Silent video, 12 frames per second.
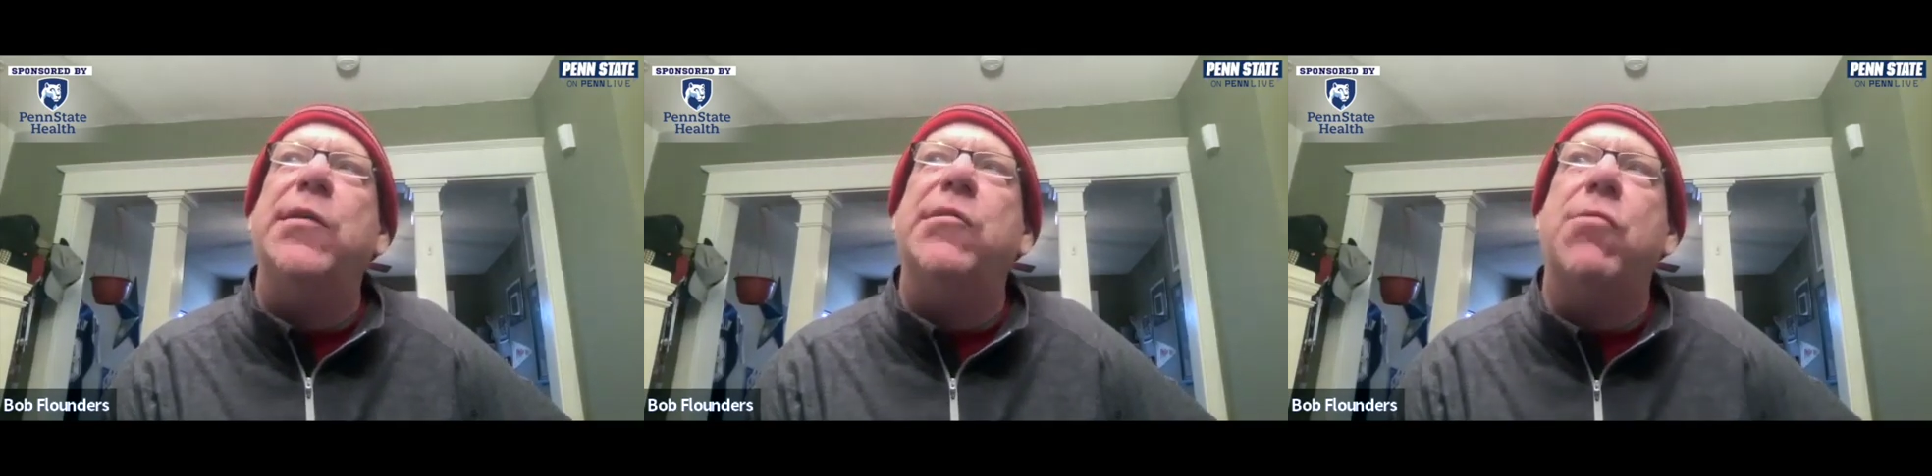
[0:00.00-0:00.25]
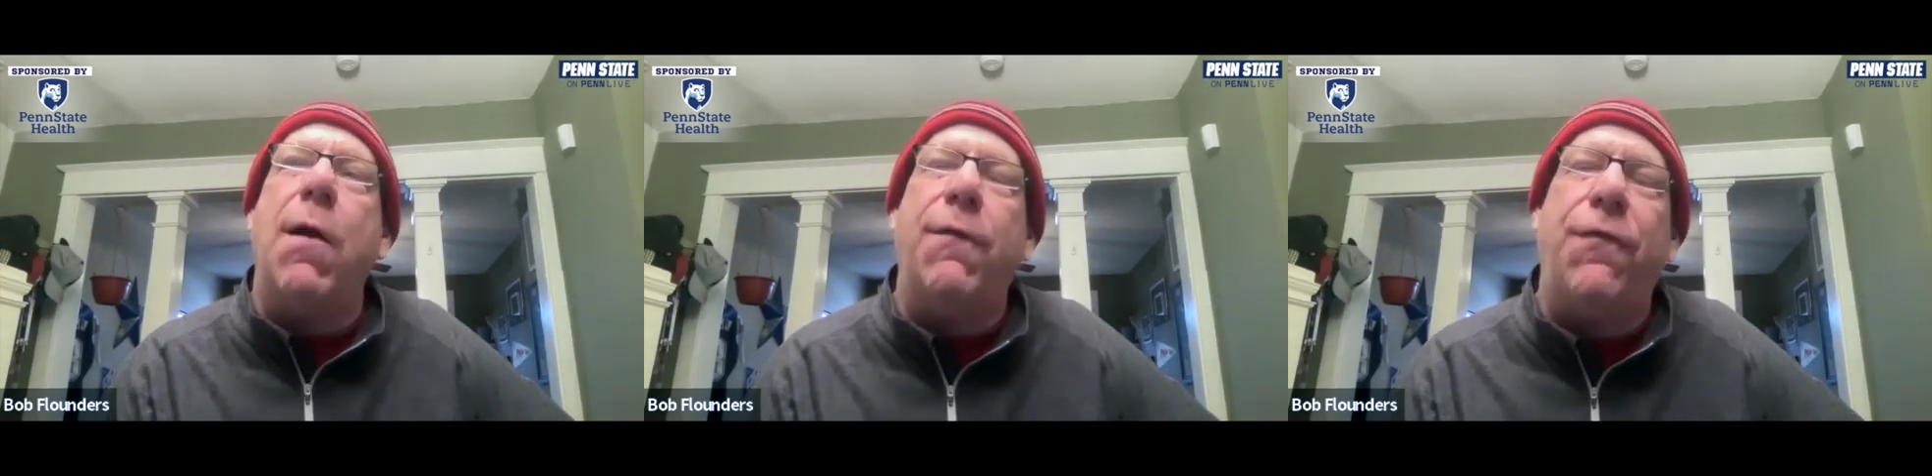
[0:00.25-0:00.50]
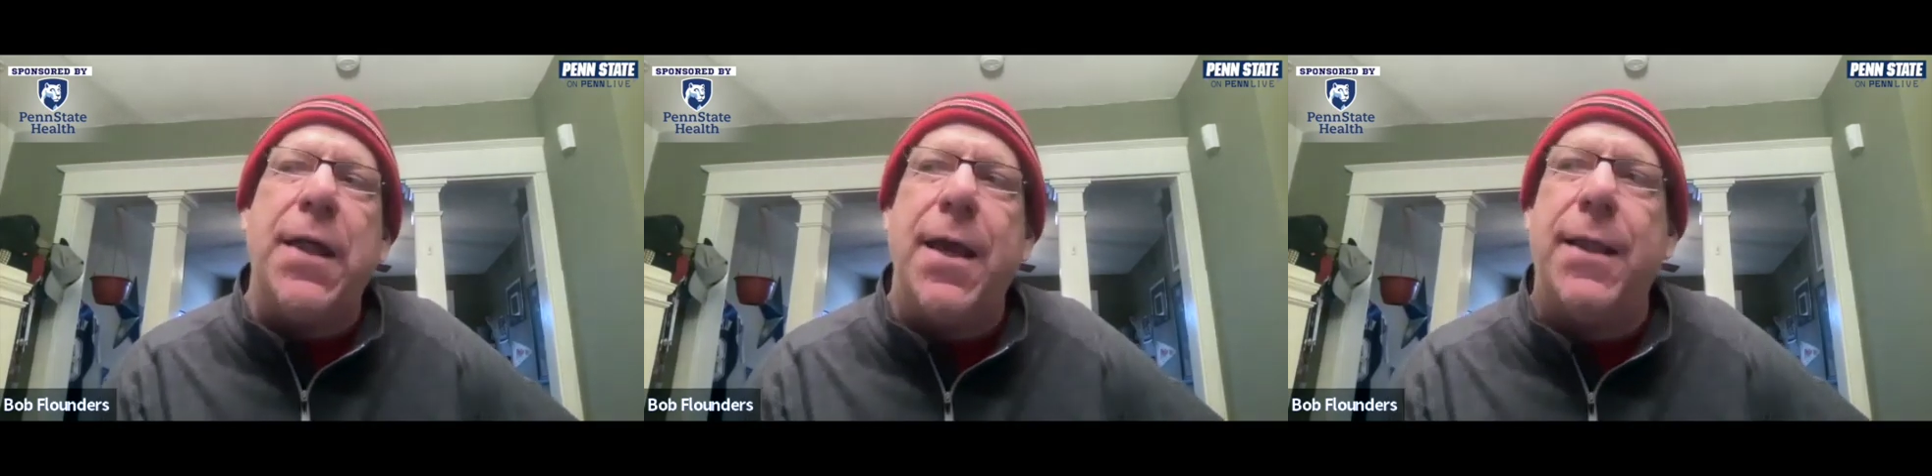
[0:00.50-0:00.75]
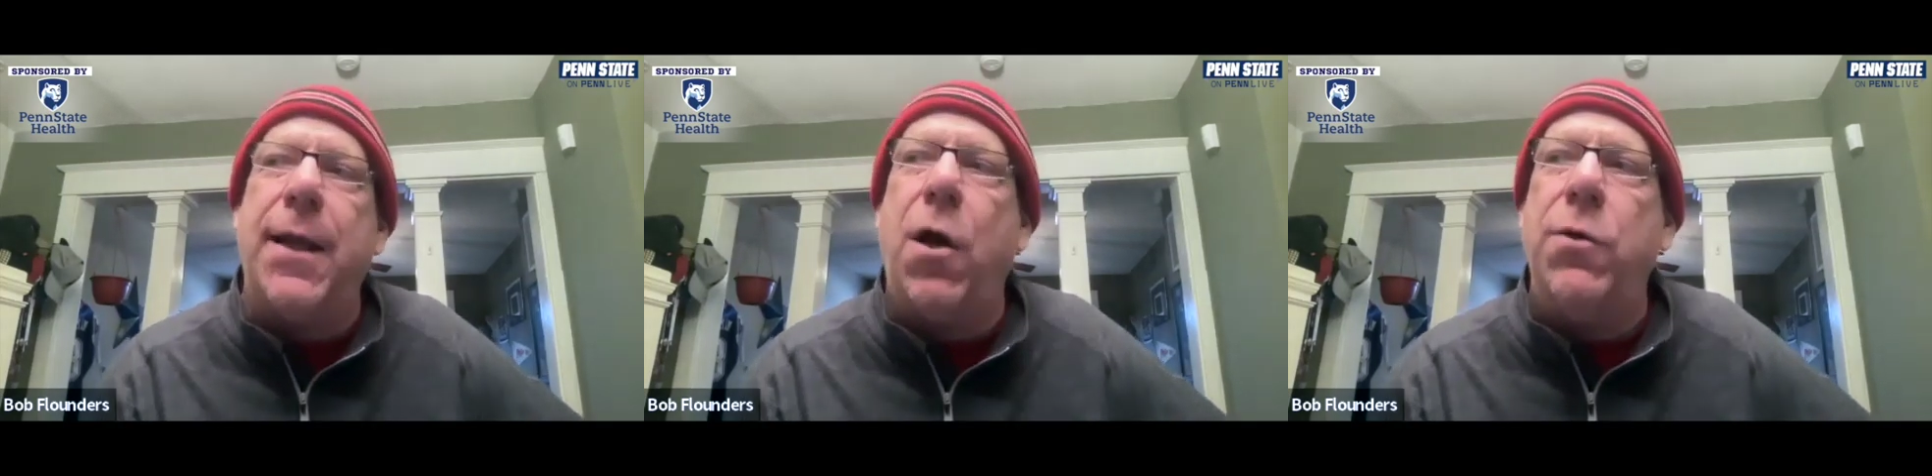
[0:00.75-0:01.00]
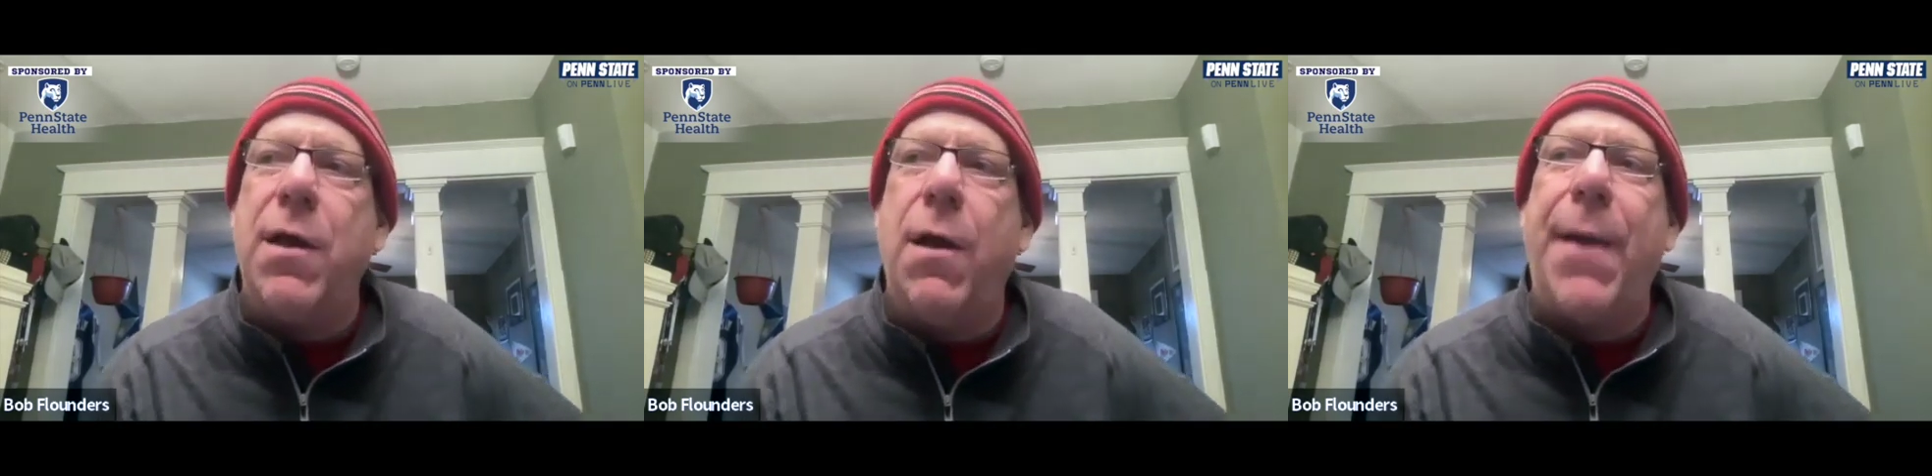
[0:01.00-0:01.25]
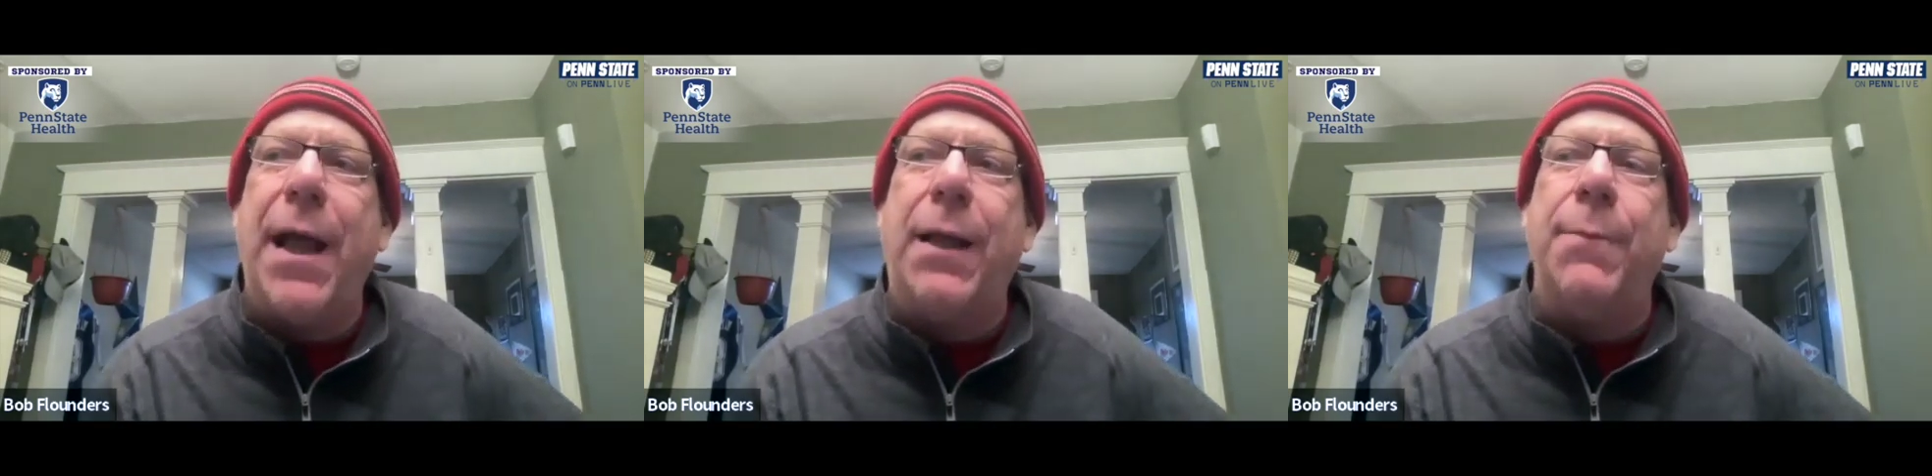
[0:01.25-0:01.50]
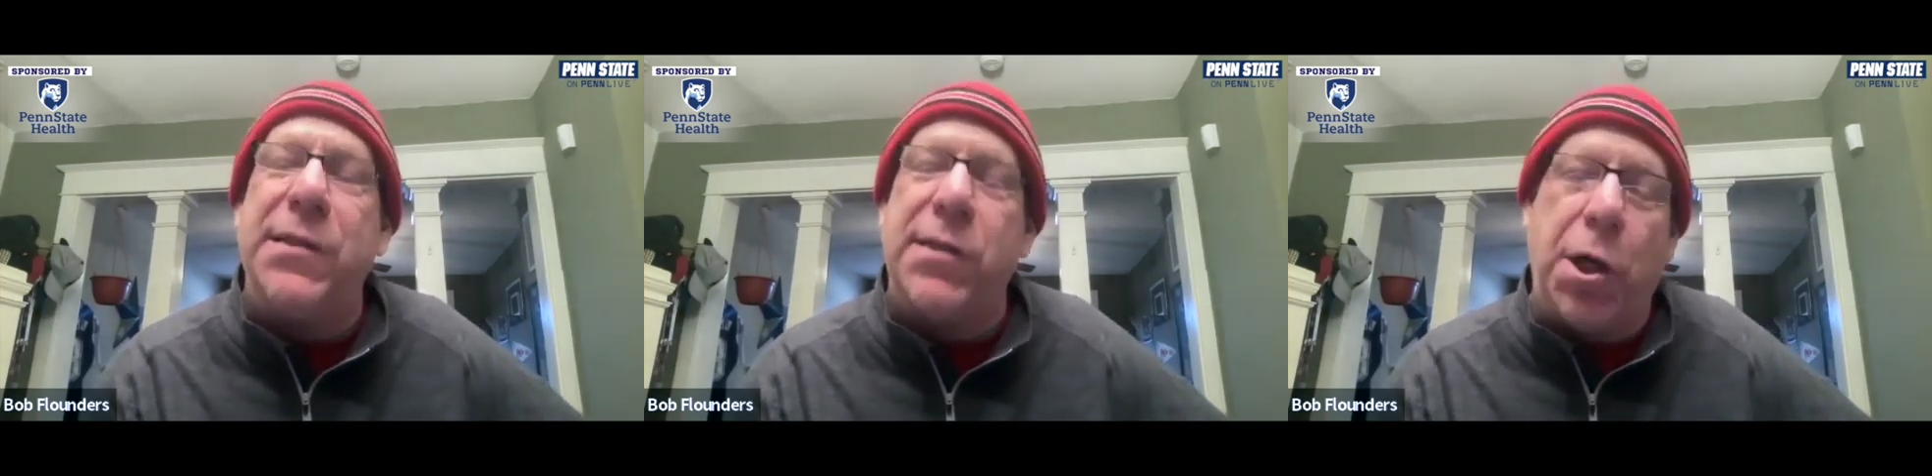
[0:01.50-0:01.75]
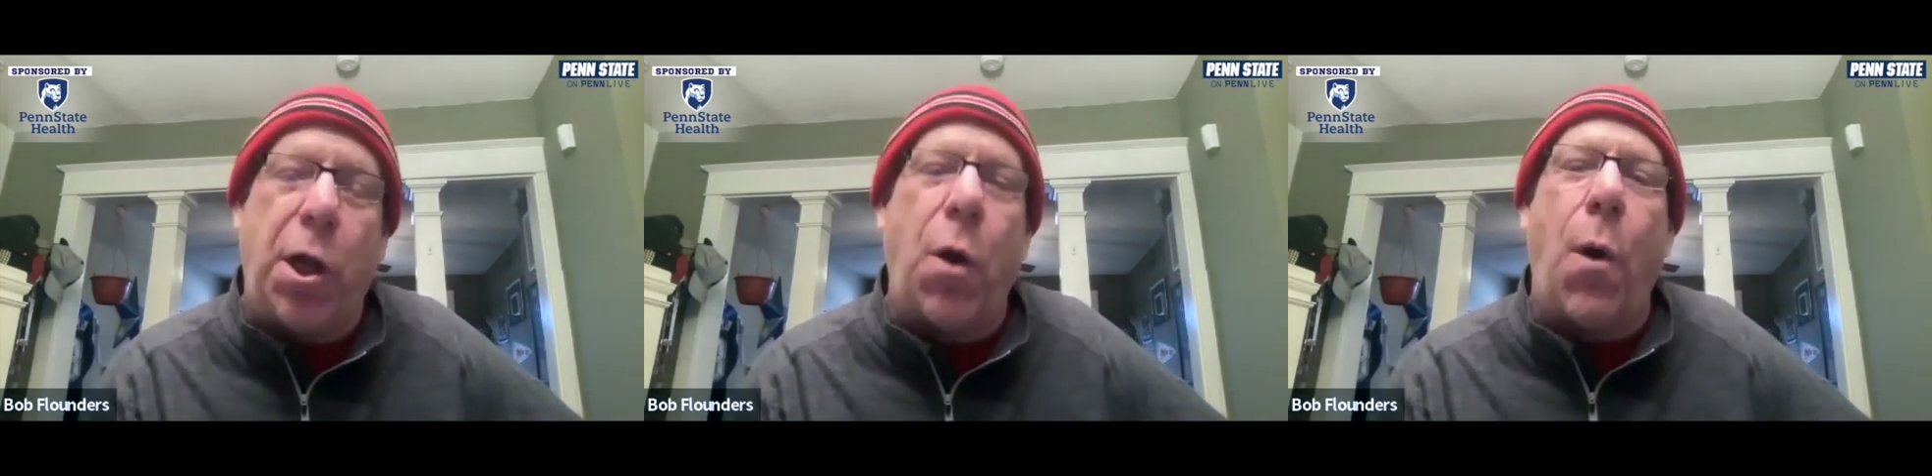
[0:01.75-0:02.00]
strong feeling that Odell Beckham is
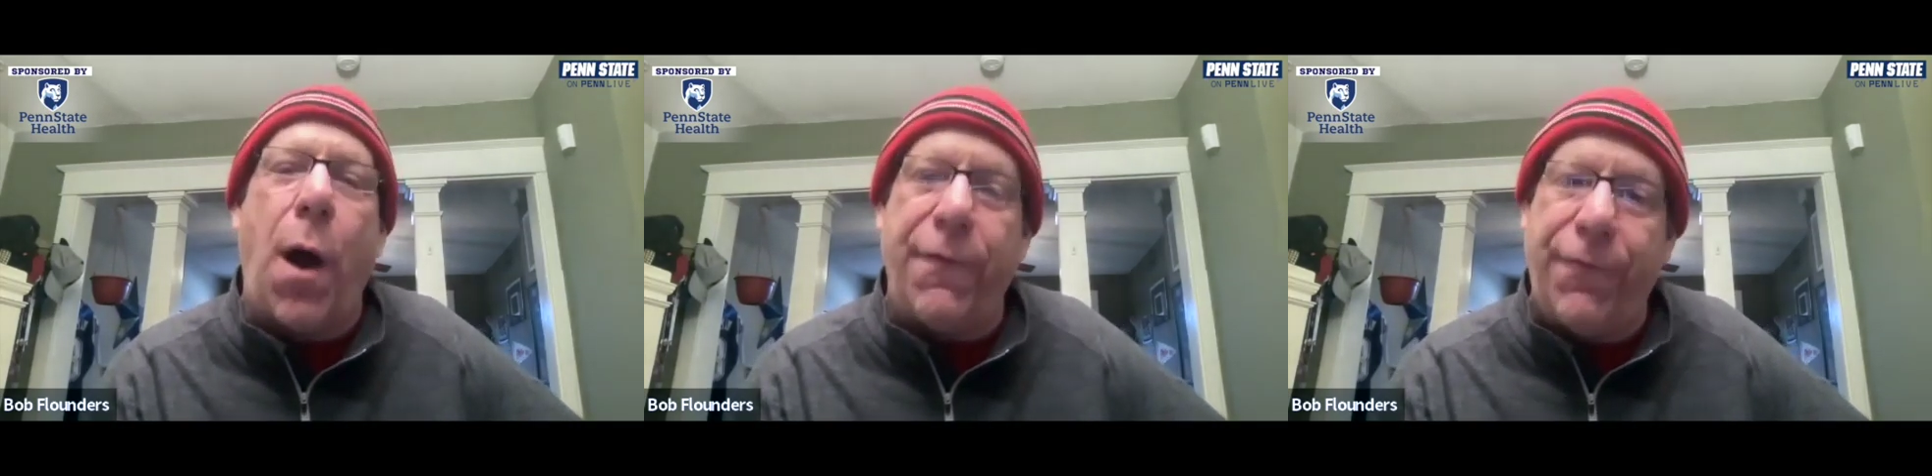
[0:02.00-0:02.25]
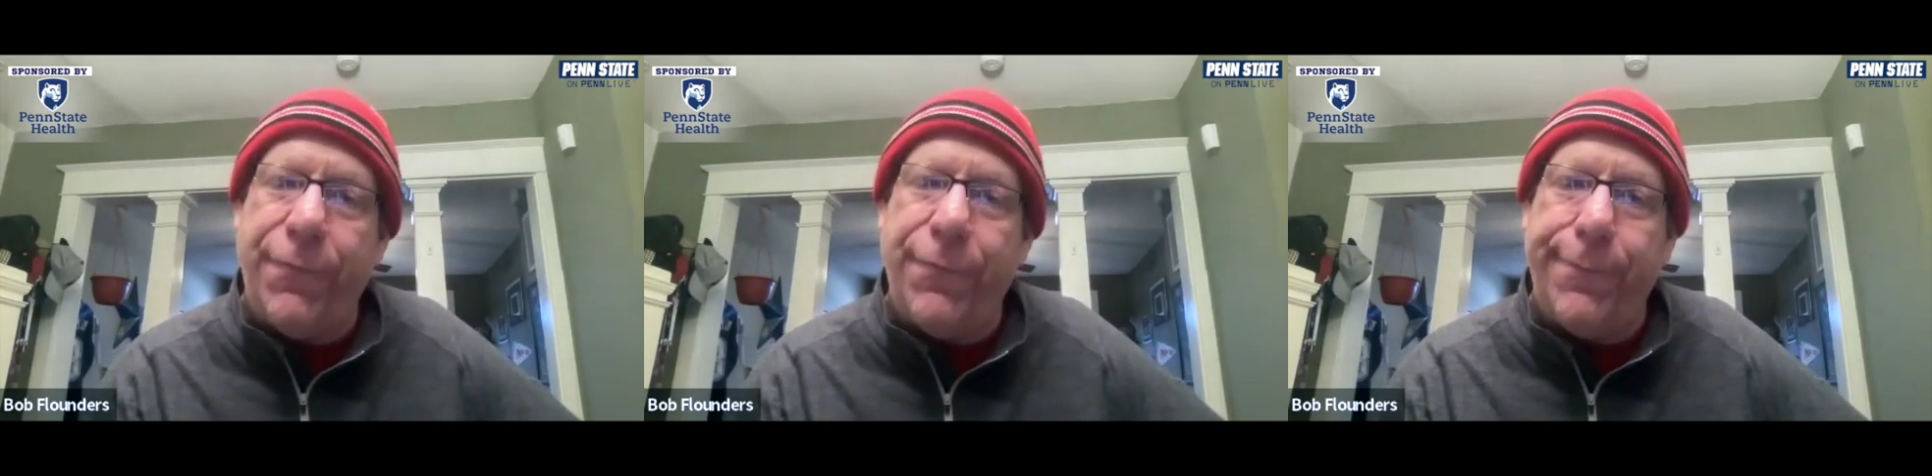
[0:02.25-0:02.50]
going to go off.